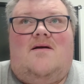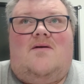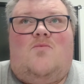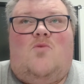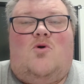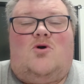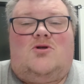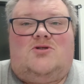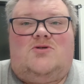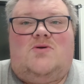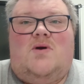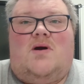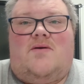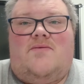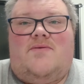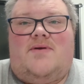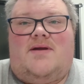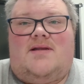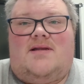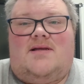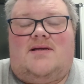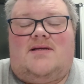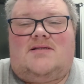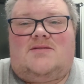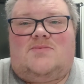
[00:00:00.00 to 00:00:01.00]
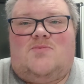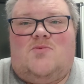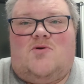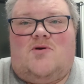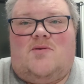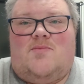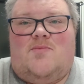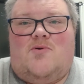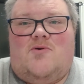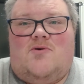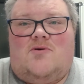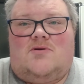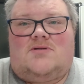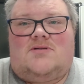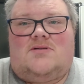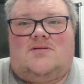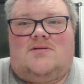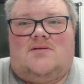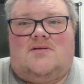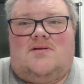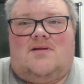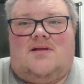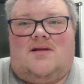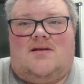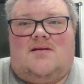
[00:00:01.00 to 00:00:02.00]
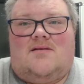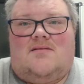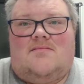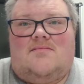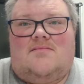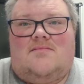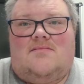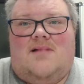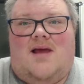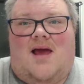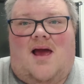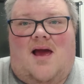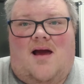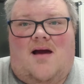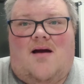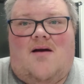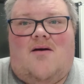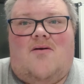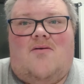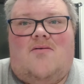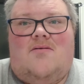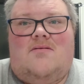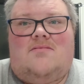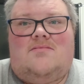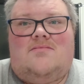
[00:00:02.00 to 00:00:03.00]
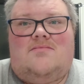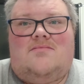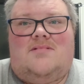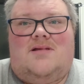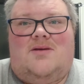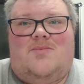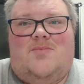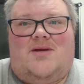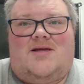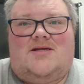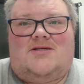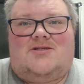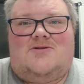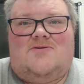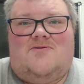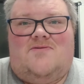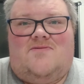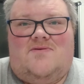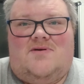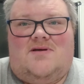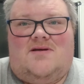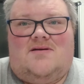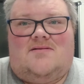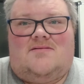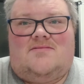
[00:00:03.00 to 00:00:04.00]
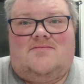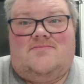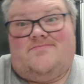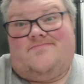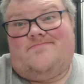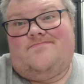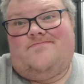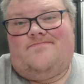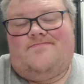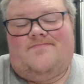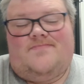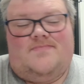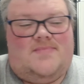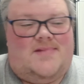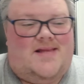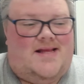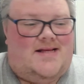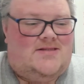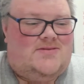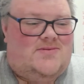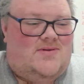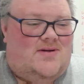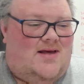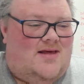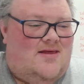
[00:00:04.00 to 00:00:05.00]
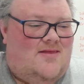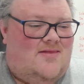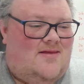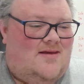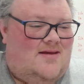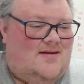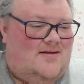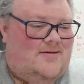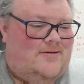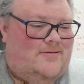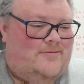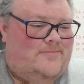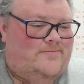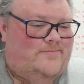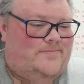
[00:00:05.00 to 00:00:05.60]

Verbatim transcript: what you are reading is more important than how it makes you feel. That's what I think.